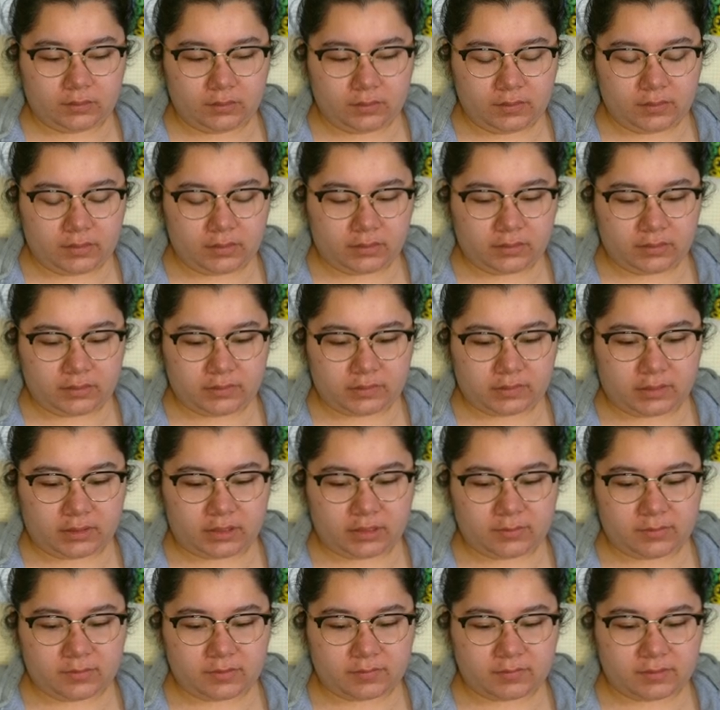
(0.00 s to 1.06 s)
There are
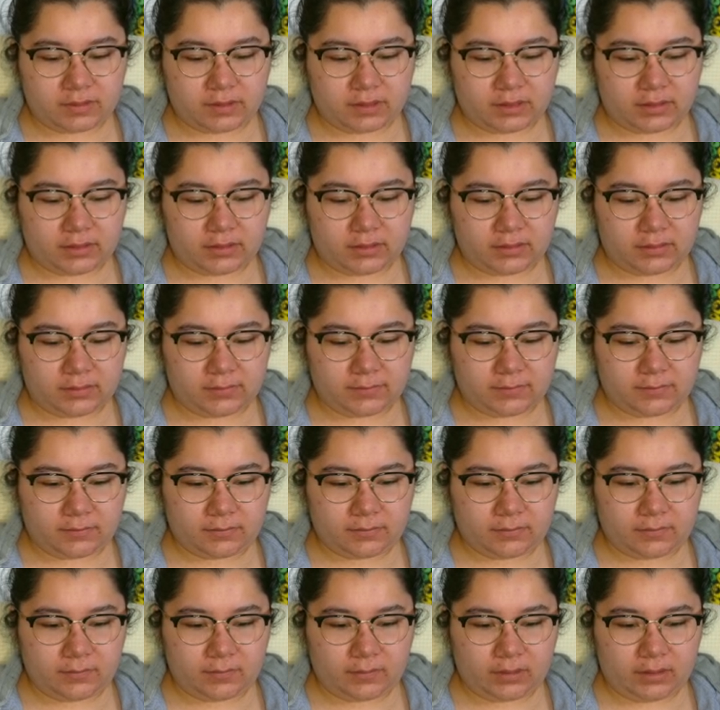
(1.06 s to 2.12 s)
times when, like,
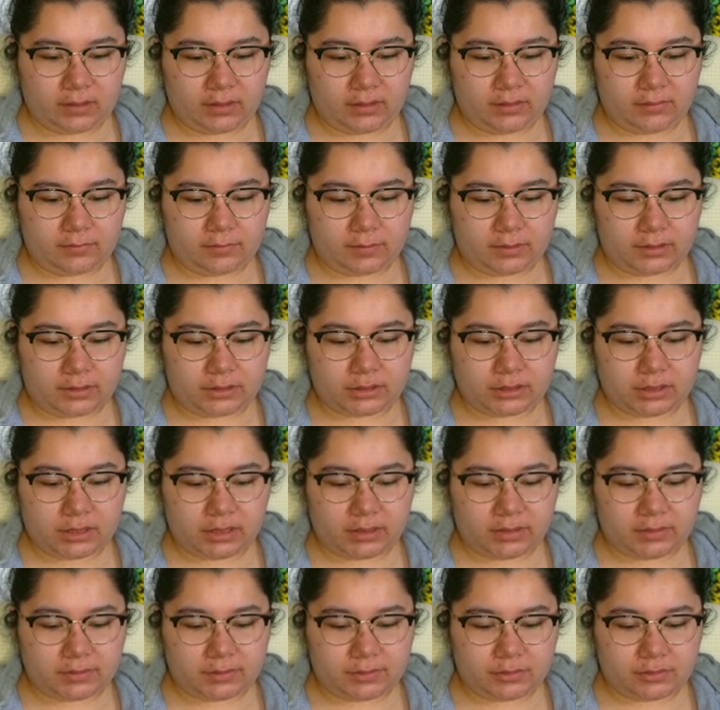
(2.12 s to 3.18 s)
I wish I
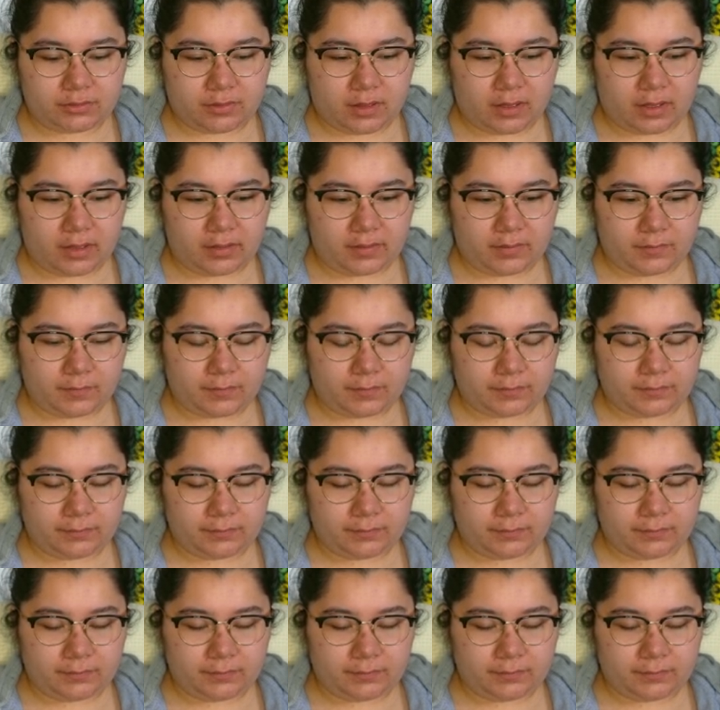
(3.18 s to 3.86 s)
could drive.